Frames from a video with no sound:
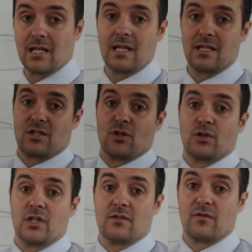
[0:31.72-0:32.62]
is the
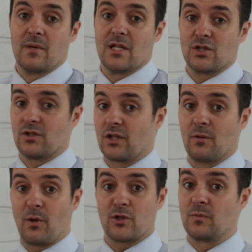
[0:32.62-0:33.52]
only information that can
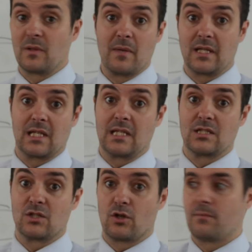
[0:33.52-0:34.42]
possibly make it
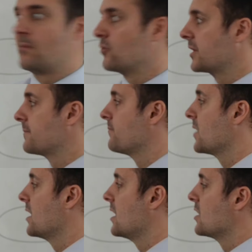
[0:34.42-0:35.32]
into your memory.
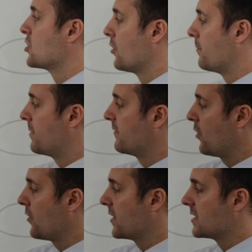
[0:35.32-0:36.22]
So
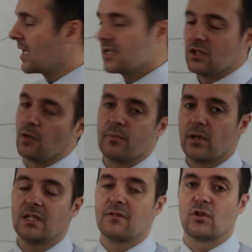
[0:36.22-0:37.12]
before things get into your
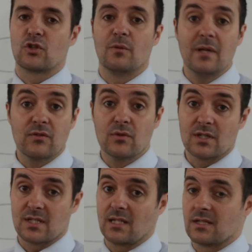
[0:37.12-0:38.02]
brain, they've got to come in through your
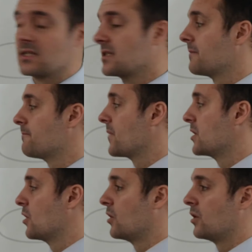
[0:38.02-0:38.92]
senses.
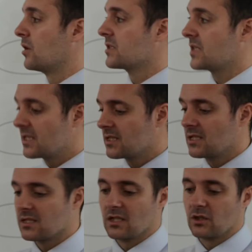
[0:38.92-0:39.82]
Your
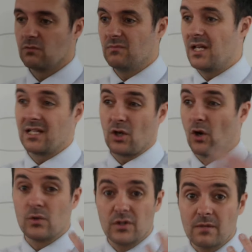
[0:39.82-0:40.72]
senses
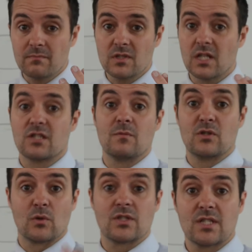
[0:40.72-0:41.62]
encode them, turns them
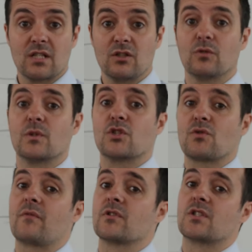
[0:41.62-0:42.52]
into a signal which
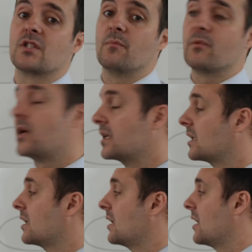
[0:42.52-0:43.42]
travels to your brain,
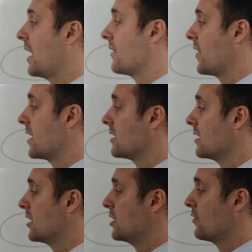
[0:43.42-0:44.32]
and then
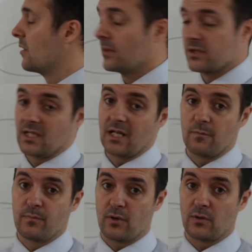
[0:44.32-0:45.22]
you're able to kind
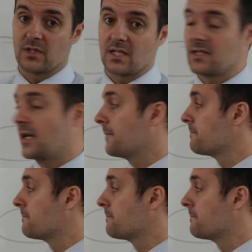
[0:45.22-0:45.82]
of process that.